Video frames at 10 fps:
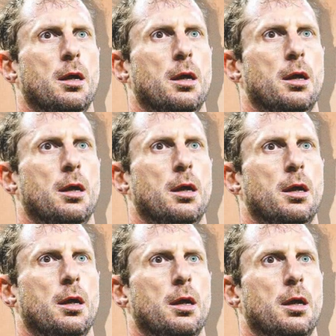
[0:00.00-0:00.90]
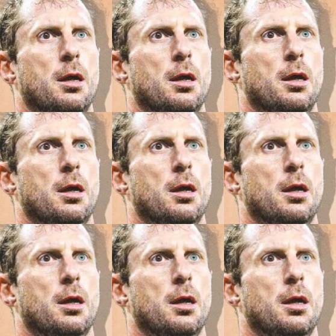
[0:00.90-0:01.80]

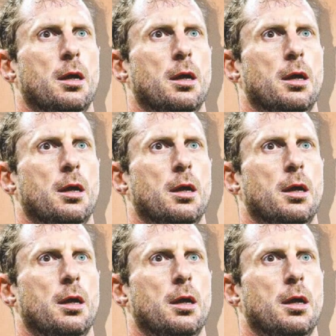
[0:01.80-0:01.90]
[no speech]